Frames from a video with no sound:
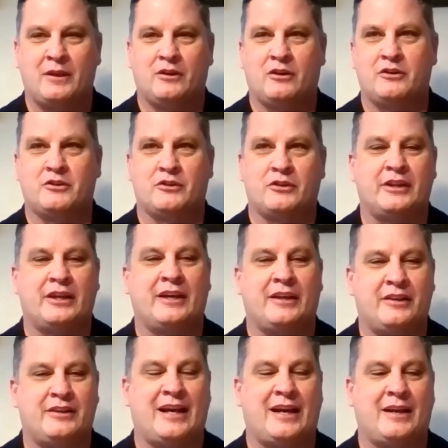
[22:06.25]
or during
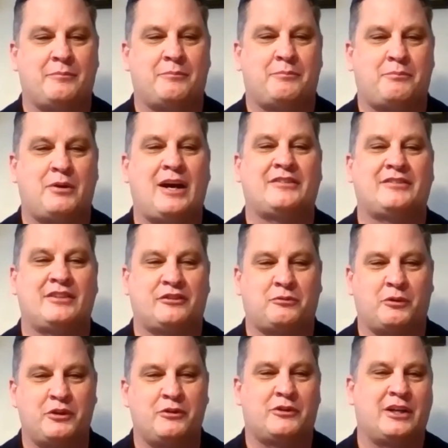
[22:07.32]
that process where
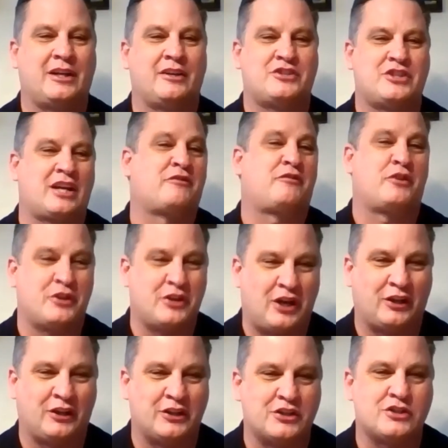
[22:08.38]
you kind of check for your
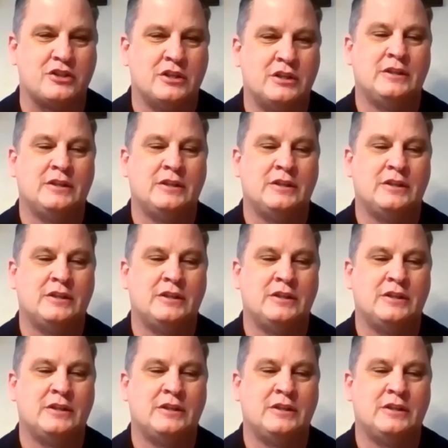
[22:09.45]
knowledge.